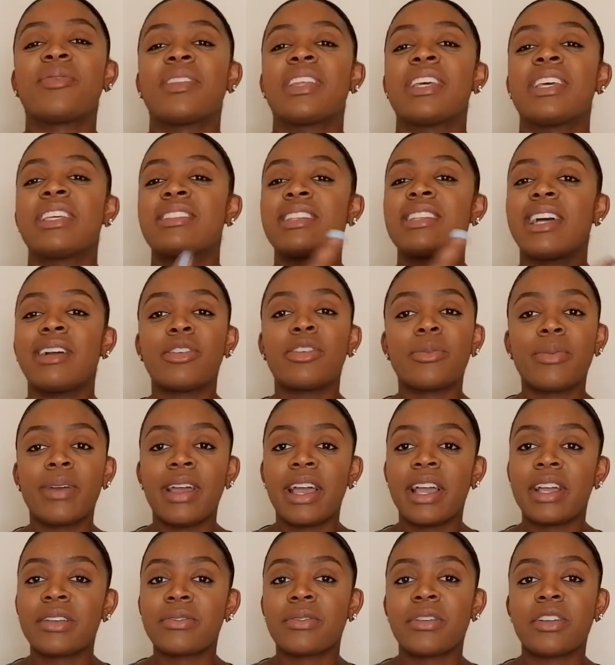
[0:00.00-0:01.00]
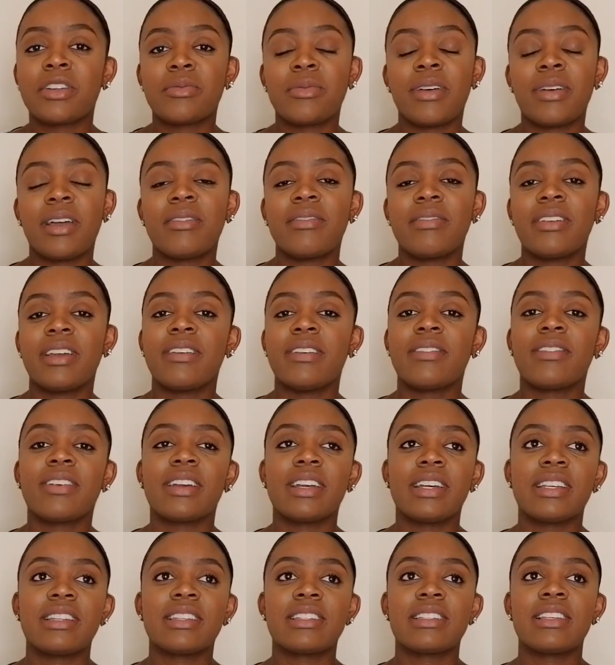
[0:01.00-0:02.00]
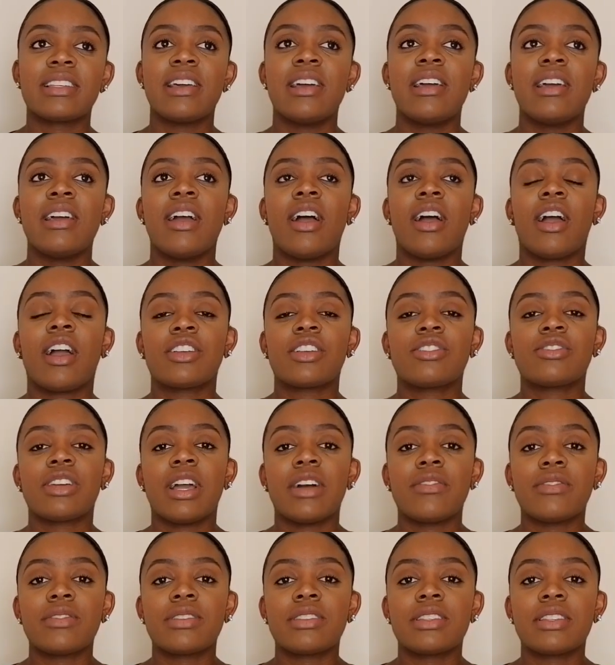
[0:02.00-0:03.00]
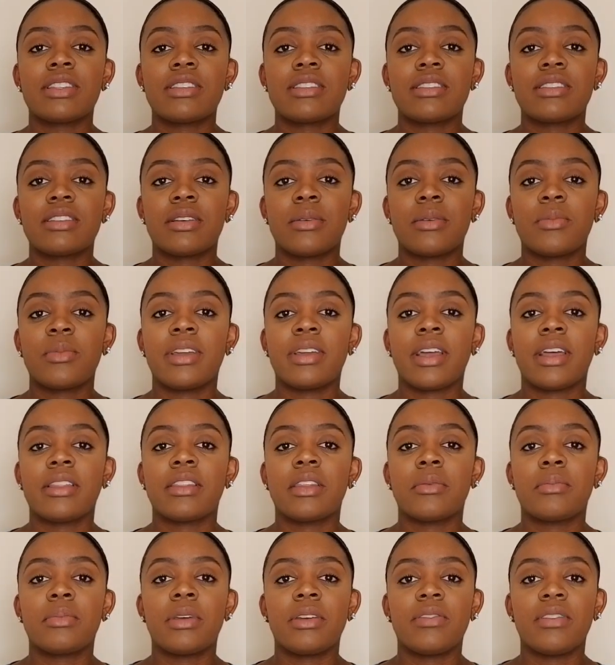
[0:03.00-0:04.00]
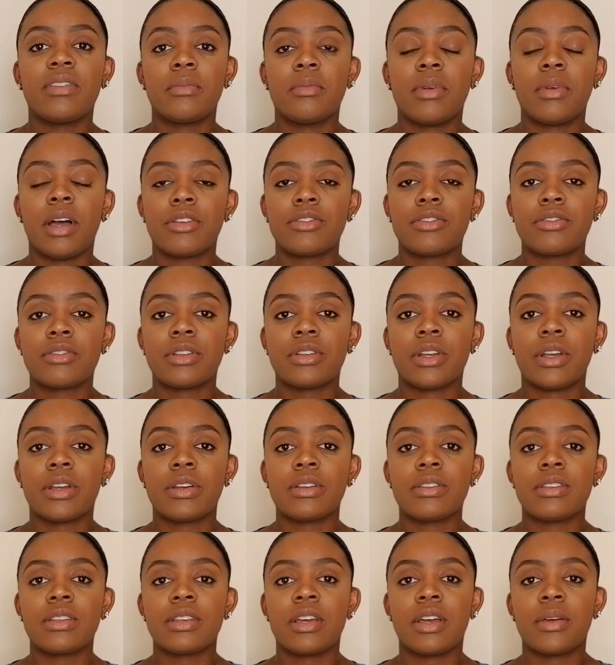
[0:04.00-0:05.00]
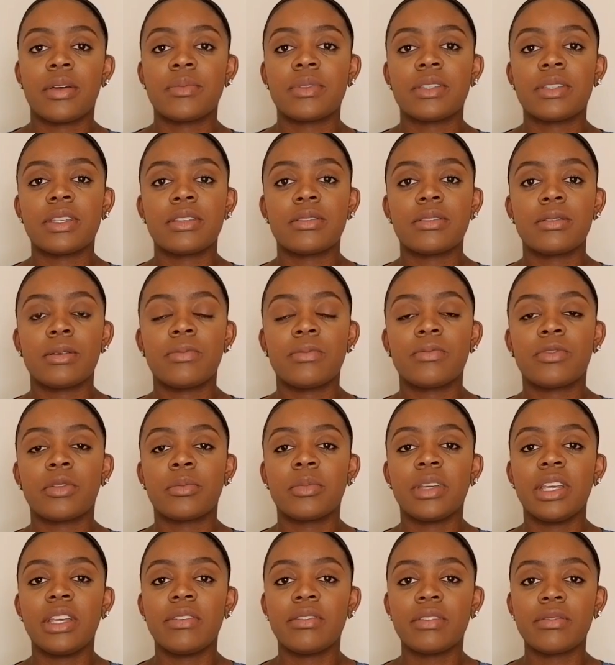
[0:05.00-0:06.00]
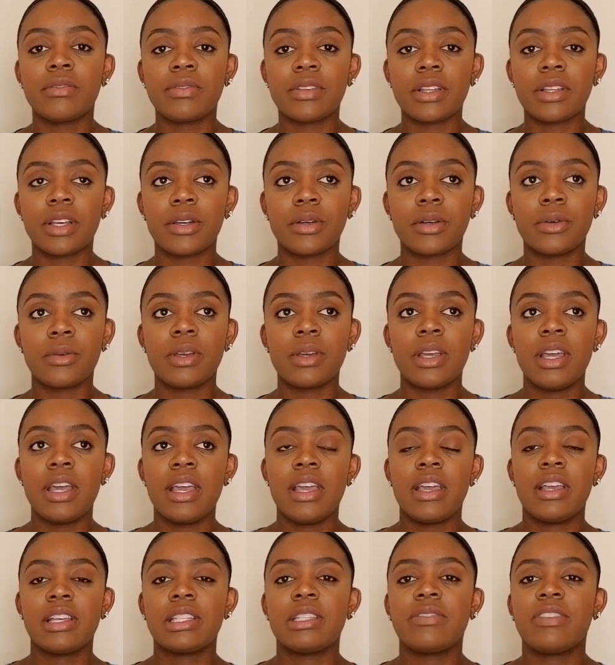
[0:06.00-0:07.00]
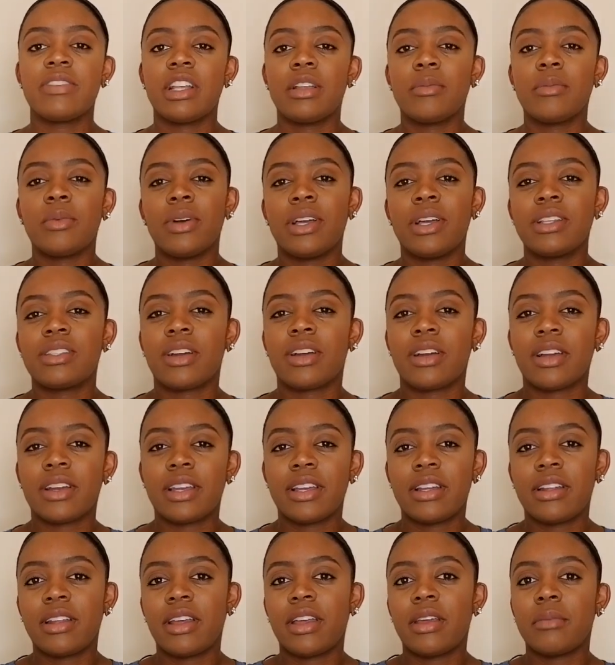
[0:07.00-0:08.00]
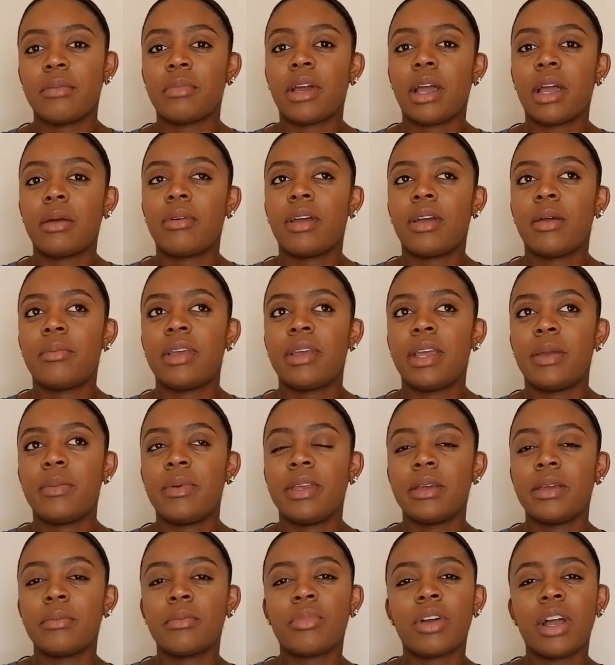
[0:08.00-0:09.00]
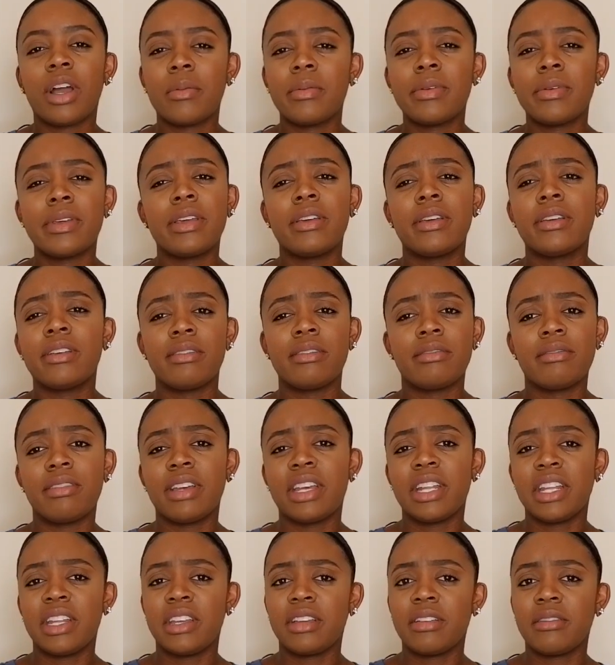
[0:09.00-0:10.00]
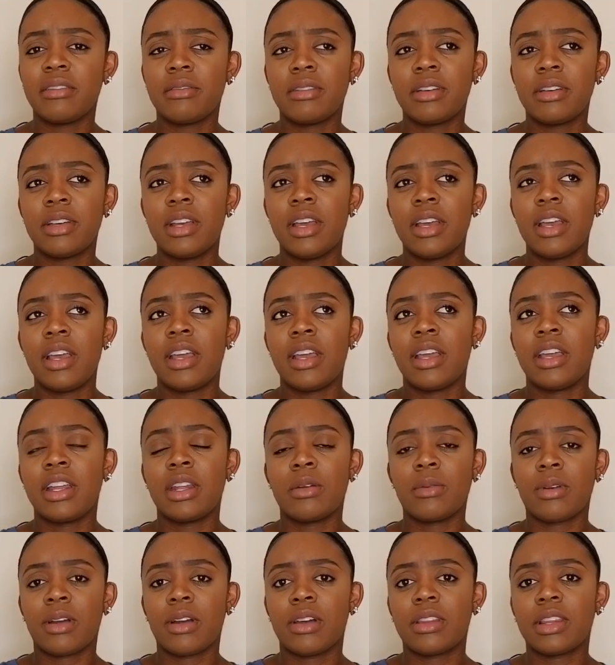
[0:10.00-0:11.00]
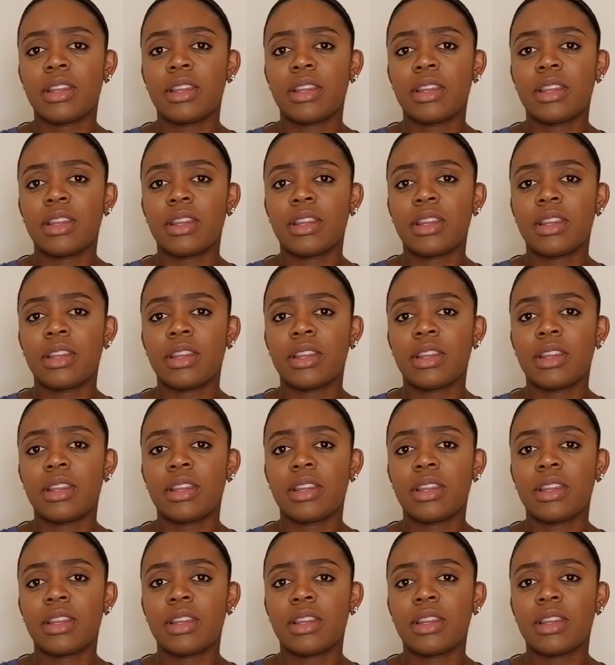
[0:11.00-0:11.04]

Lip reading: His diaper bag is one of my favorites. Our travel system, we got the Pivot modular system from Evenflow. It's available at Target and Bye Bye Baby and probably anywhere